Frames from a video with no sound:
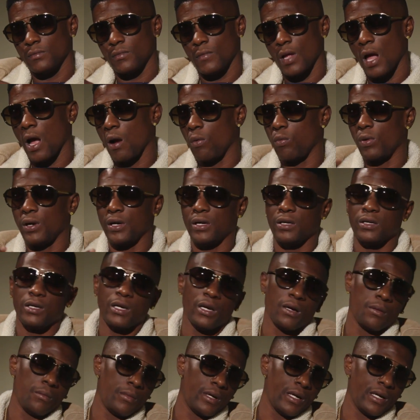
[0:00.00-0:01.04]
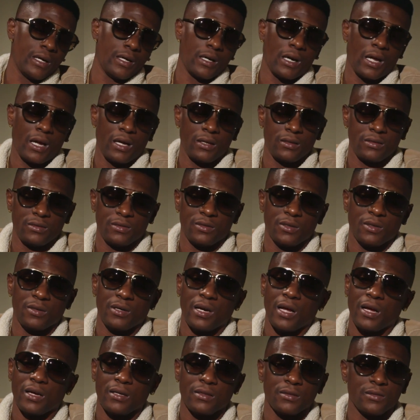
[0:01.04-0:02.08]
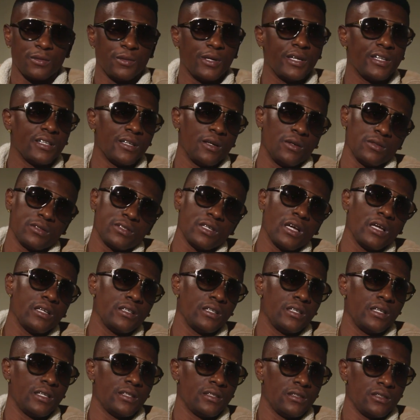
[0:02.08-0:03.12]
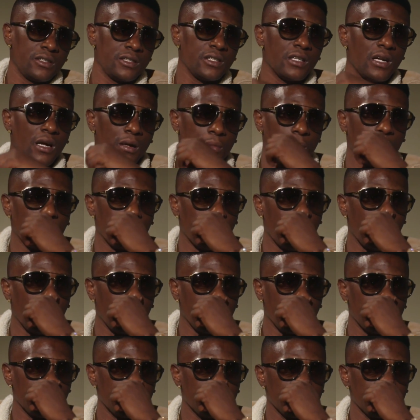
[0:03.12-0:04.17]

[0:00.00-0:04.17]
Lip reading: I went in there, man, like, you know, like, what it gonna take to get this shit out of my body?